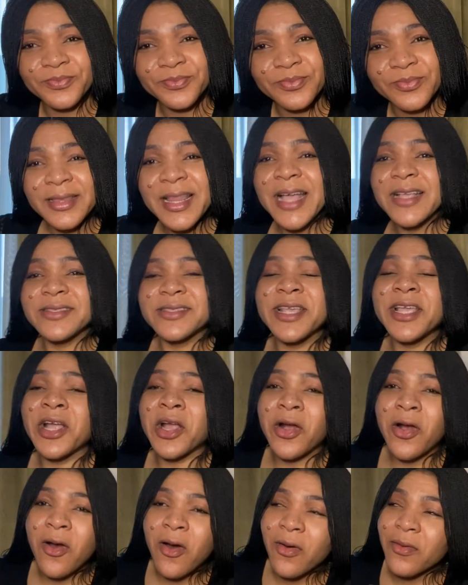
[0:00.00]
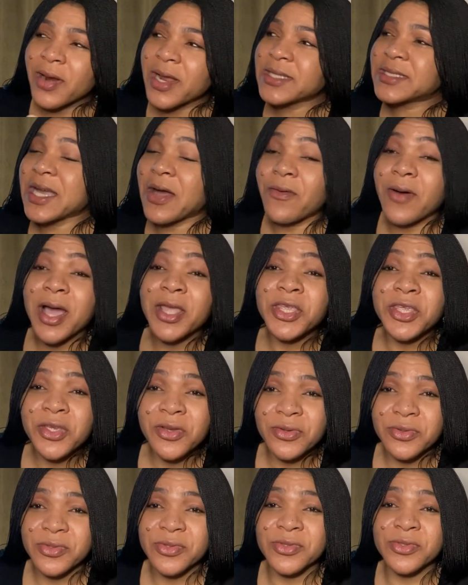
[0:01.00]
Let's encourage our
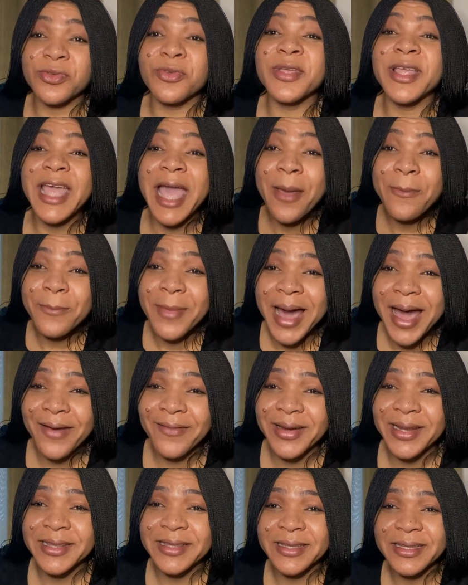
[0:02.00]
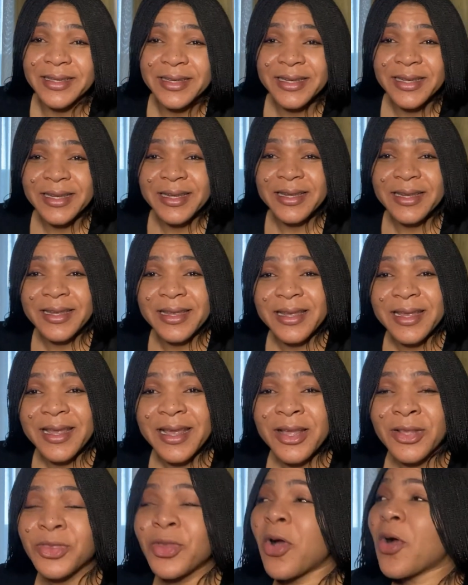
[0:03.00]
youth to get married.
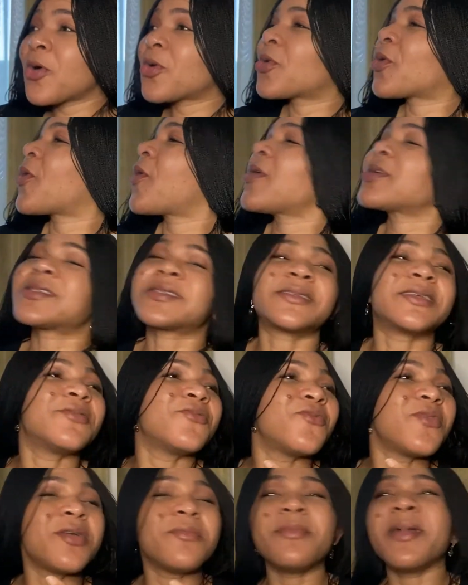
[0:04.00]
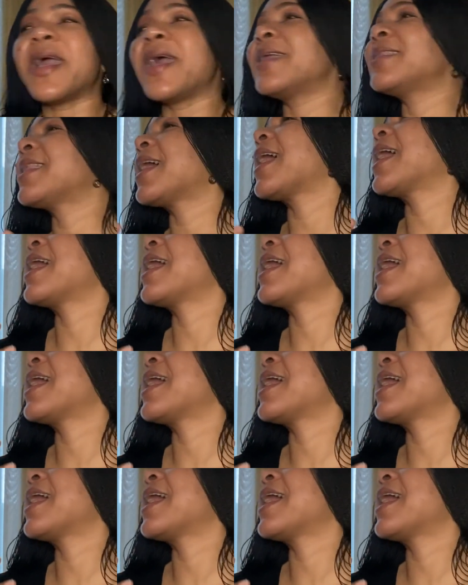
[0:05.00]
Not cursing women,